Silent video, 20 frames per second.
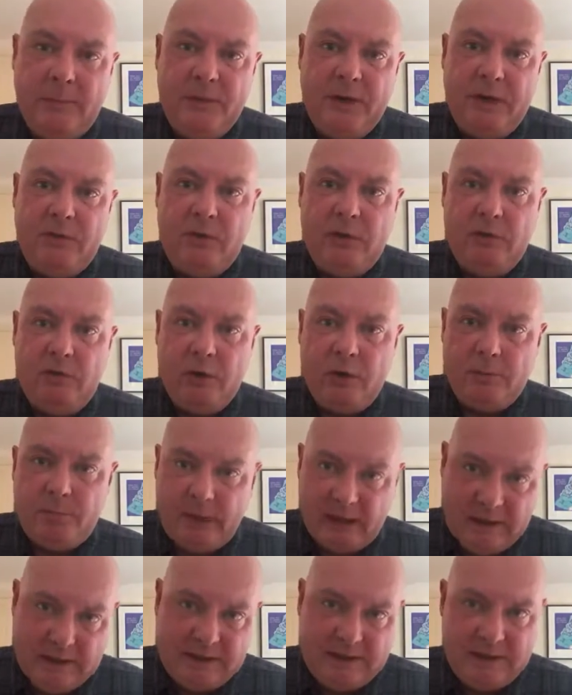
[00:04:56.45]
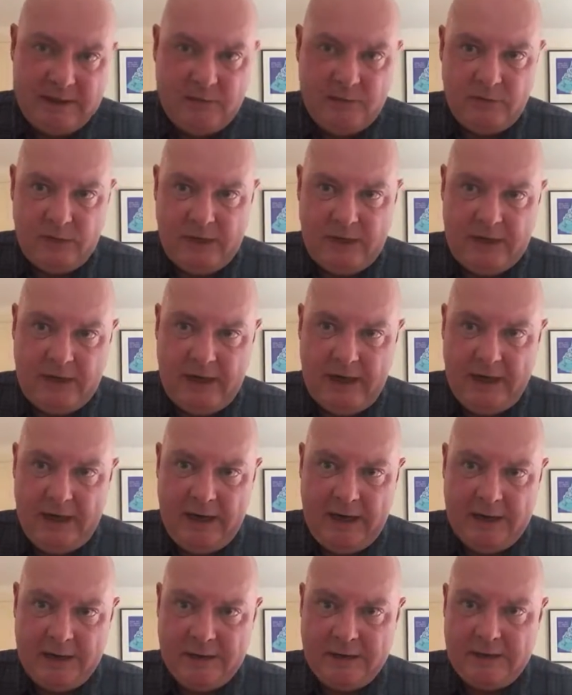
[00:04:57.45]
if you've got pay TV
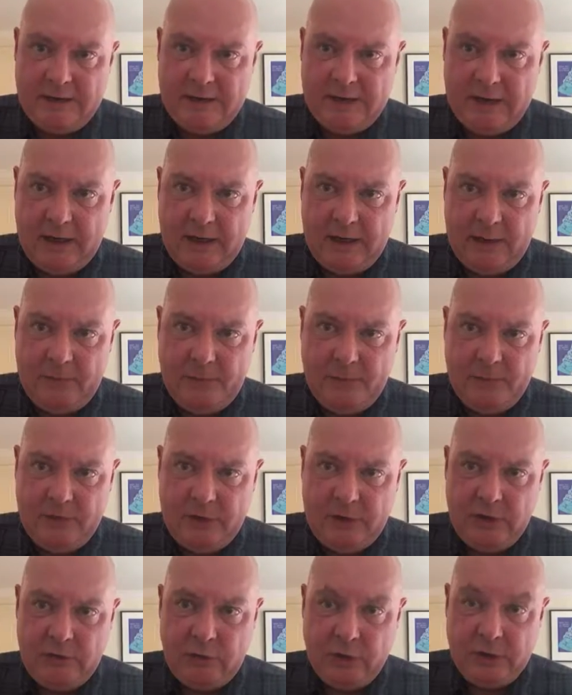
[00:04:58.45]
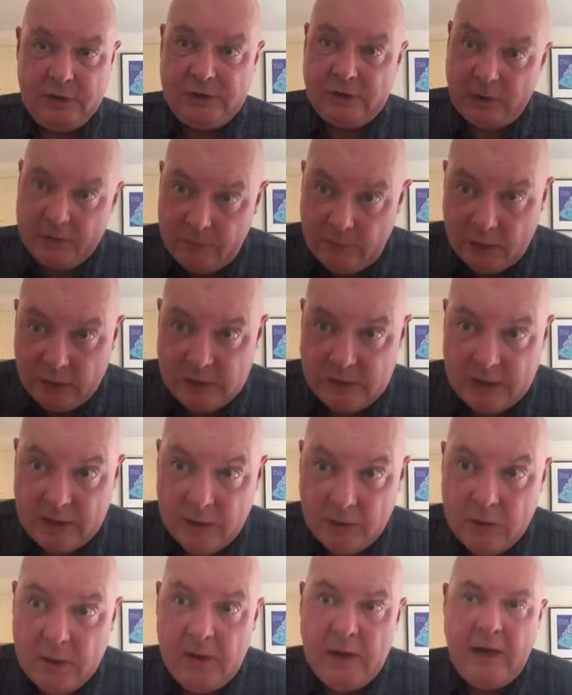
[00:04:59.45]
and you've got the Sci-Fi
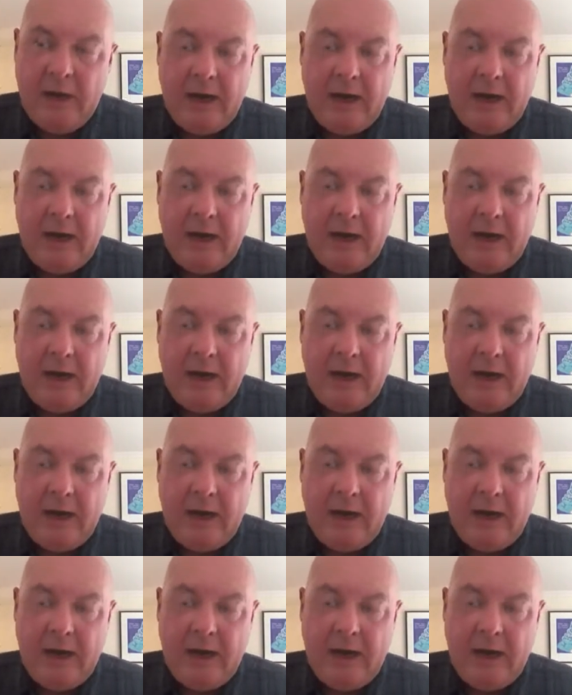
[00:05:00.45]
Channel,